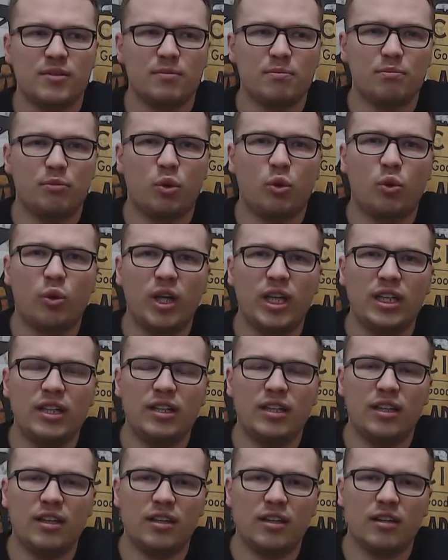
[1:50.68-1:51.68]
point
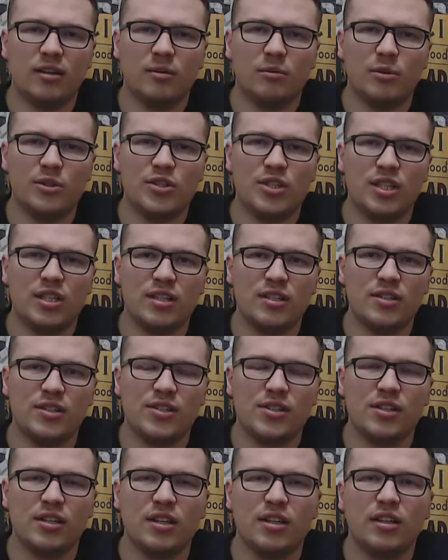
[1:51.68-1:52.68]
here, which
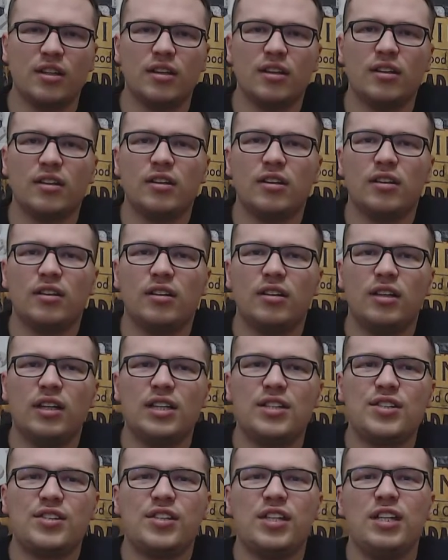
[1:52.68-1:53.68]
is
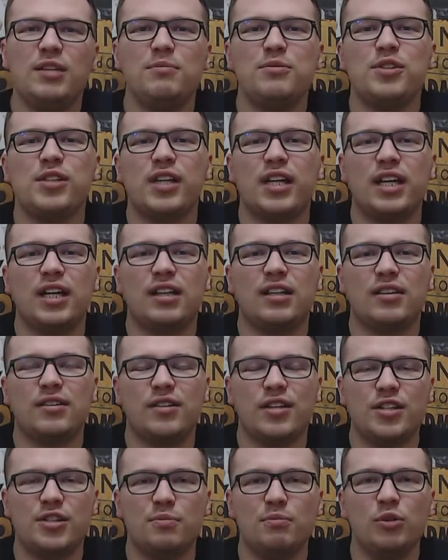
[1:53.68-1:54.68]
it seems like
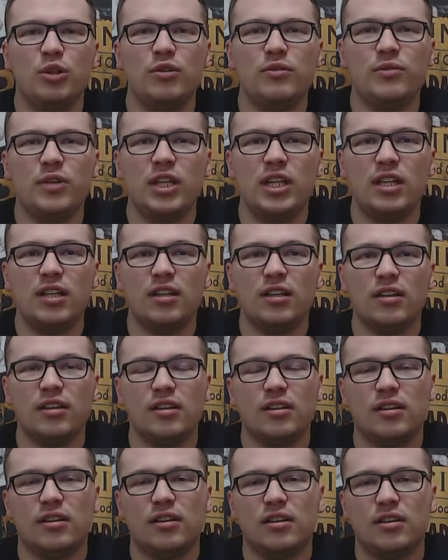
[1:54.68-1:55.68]
this movie,
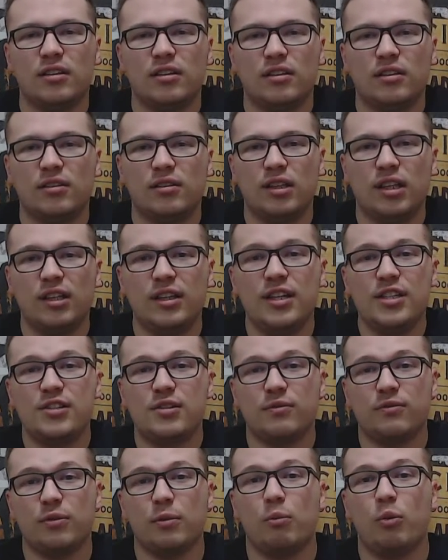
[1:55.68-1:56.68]
at
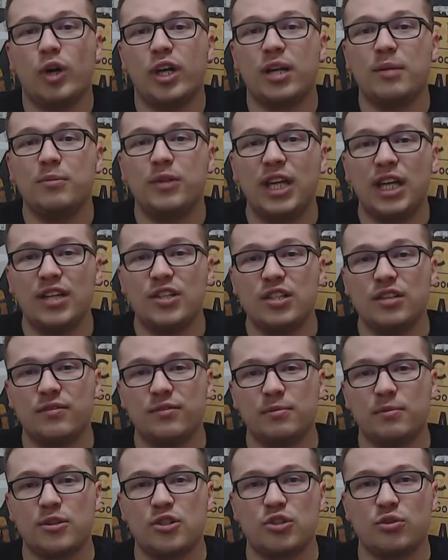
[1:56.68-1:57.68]
least from what I'm gauging
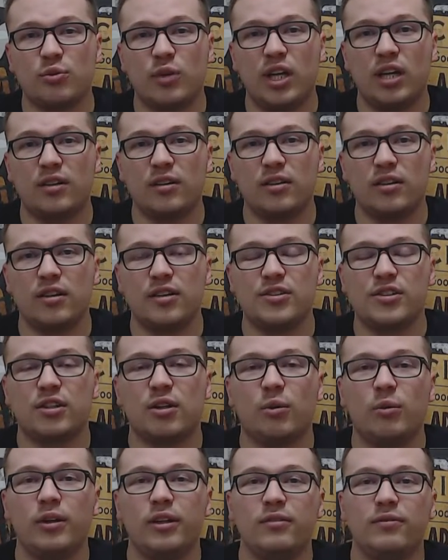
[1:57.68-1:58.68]
from the trailer, is
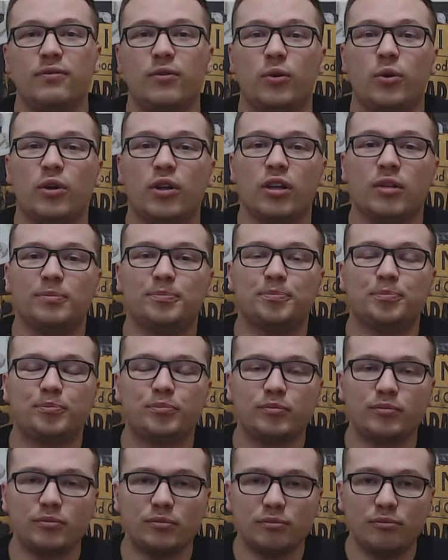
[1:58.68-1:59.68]
going for
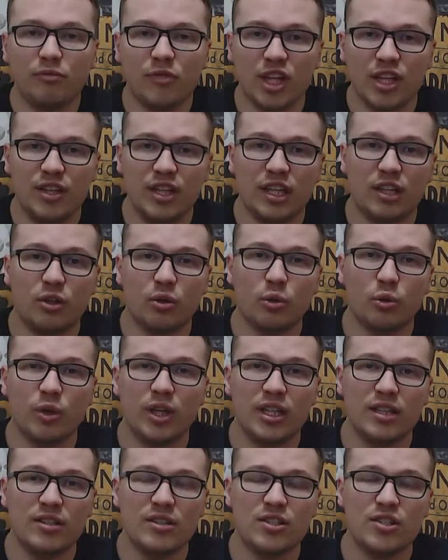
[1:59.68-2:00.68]
the
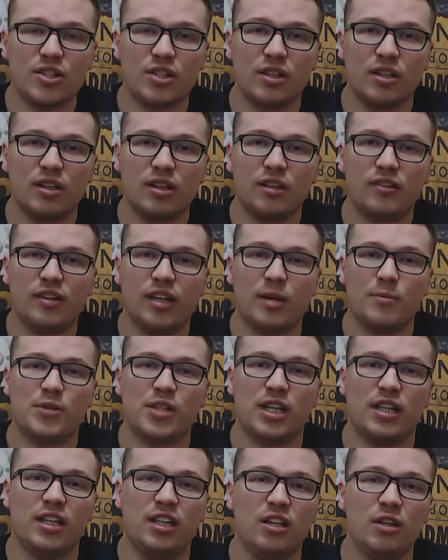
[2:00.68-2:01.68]
cringe attempts
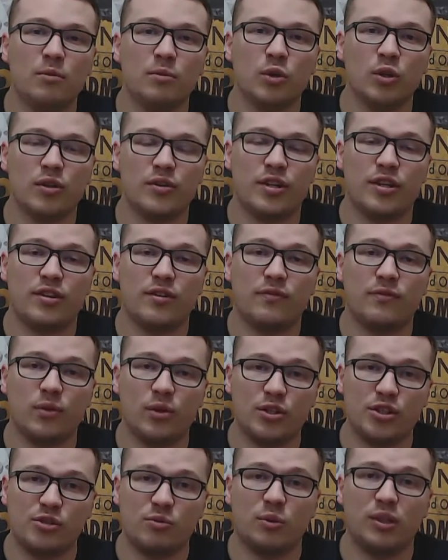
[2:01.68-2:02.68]
at humor that the
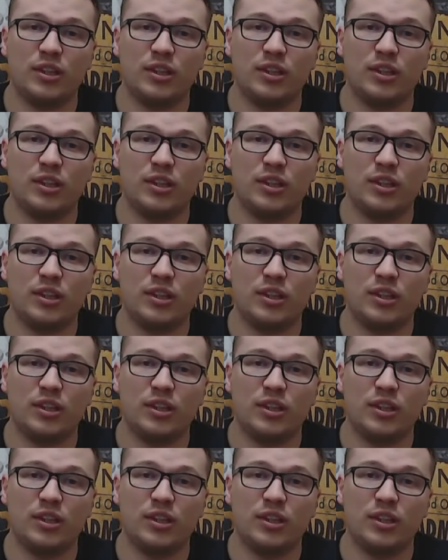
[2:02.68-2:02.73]
first one